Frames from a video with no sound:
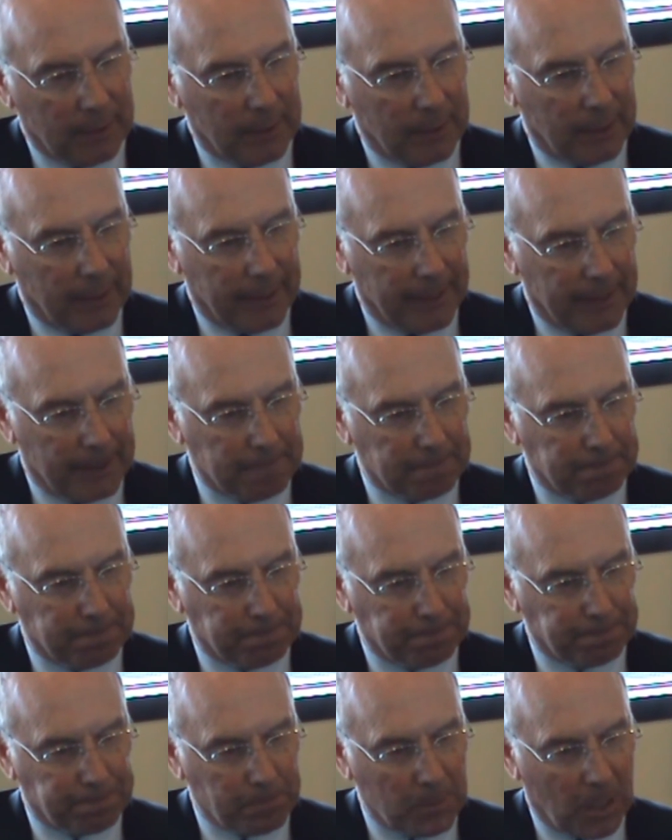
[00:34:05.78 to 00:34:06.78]
Was it
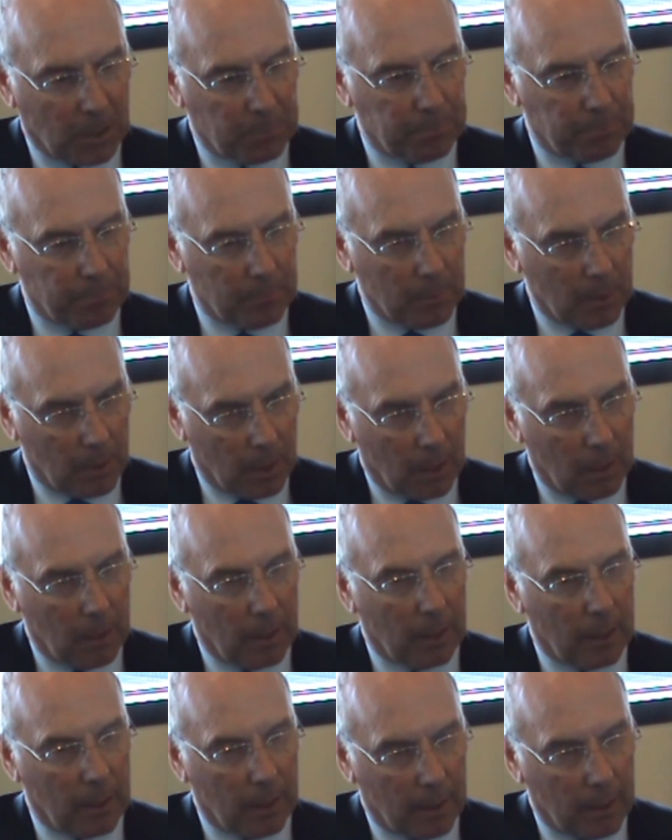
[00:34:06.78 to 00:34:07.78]
just before that you took Noel?